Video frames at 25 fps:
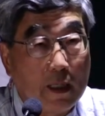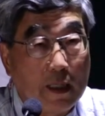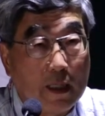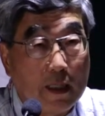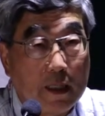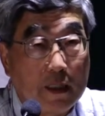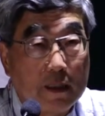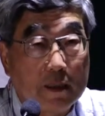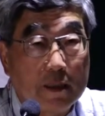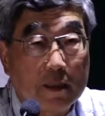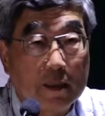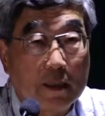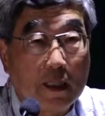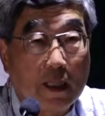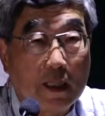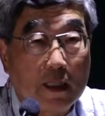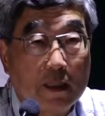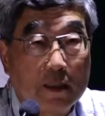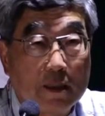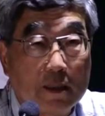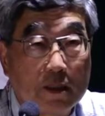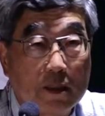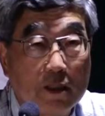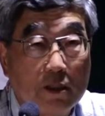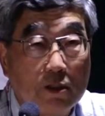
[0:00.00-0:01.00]
it's
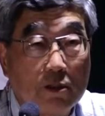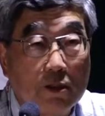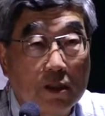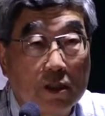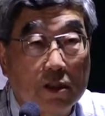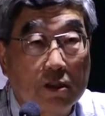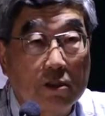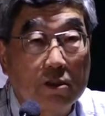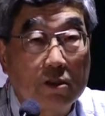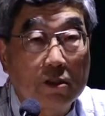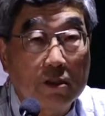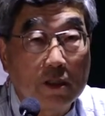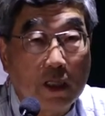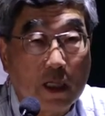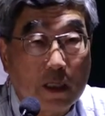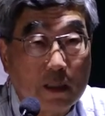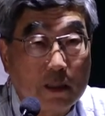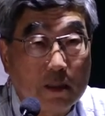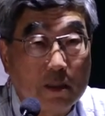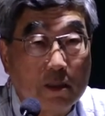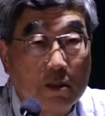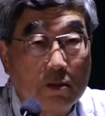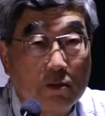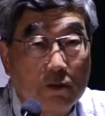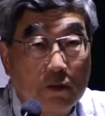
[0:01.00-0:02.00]
nice your
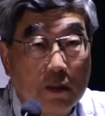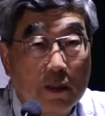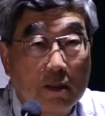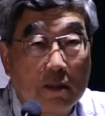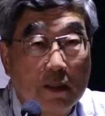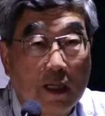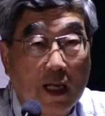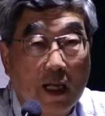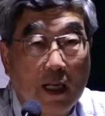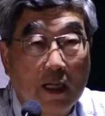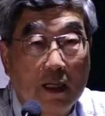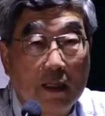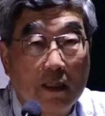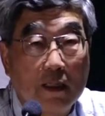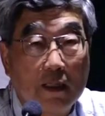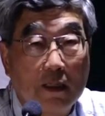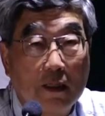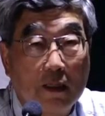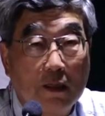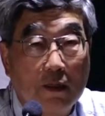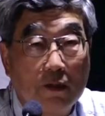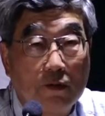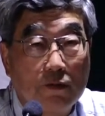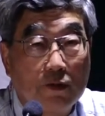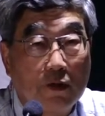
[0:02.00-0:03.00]
student will learn
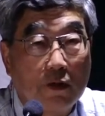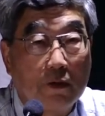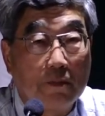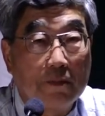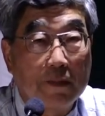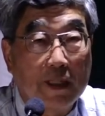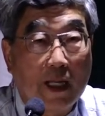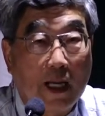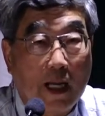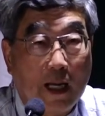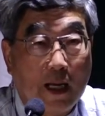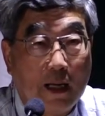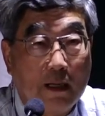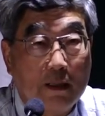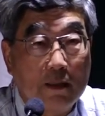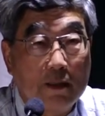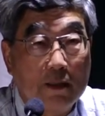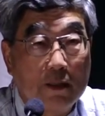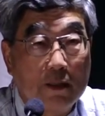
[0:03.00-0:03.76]
from now